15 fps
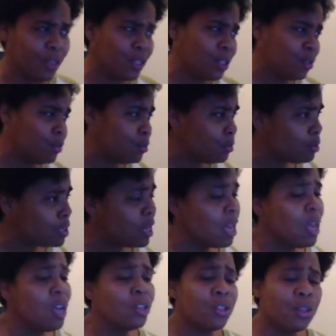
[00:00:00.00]
tools
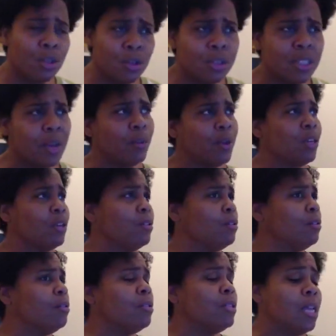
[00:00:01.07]
that we
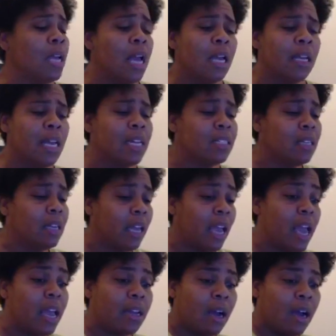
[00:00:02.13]
use. Let's look
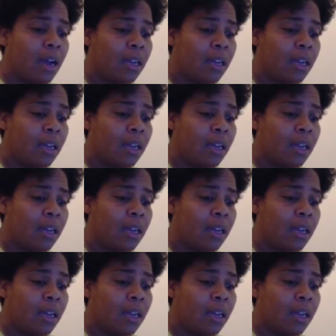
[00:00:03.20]
at